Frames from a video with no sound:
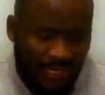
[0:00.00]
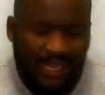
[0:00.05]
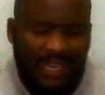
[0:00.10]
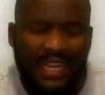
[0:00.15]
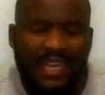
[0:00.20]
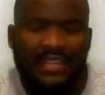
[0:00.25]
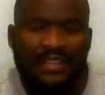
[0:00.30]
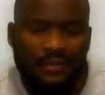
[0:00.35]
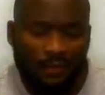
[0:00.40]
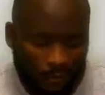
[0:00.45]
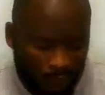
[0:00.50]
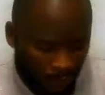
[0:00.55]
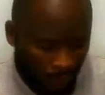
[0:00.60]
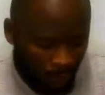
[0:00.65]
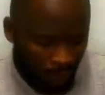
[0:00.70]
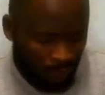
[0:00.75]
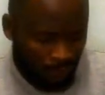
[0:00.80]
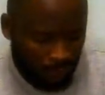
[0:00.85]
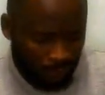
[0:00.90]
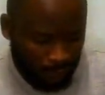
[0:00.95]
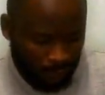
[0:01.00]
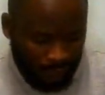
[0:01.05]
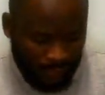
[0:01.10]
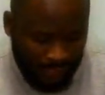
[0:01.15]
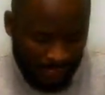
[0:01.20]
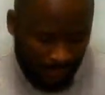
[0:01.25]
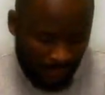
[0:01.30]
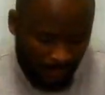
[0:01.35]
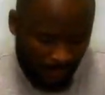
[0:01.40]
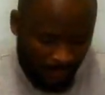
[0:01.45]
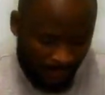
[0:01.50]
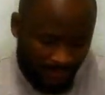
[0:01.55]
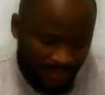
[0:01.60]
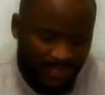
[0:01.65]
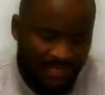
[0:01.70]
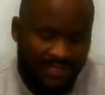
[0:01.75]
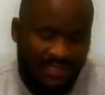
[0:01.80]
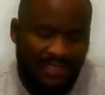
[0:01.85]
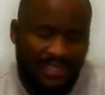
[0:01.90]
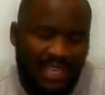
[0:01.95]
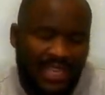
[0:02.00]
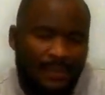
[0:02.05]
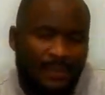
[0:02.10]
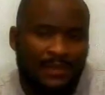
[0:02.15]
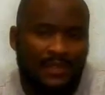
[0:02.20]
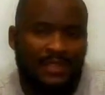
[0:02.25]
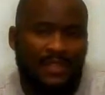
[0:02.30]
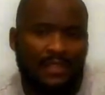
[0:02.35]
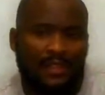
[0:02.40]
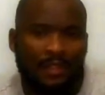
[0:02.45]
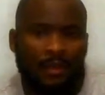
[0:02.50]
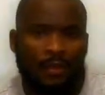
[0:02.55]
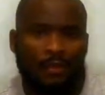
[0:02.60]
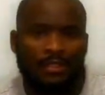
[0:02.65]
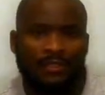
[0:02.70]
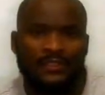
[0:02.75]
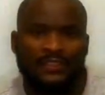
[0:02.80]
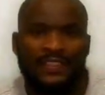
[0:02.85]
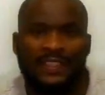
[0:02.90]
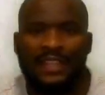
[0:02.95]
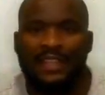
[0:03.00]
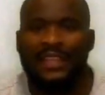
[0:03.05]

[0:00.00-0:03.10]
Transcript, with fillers: And also now it comes the thing of